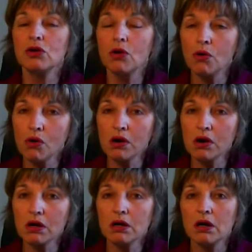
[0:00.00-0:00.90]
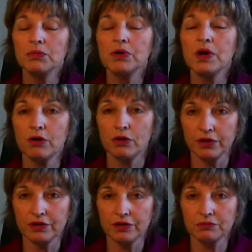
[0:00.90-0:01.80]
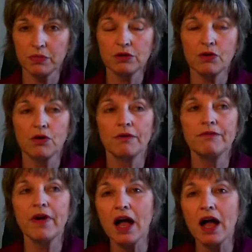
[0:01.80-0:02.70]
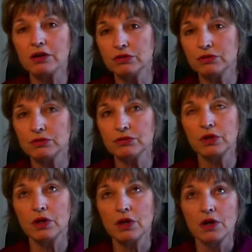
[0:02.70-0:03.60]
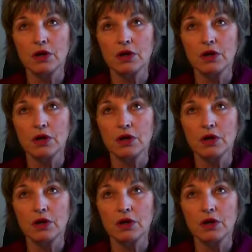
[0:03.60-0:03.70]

core priorities, my core values,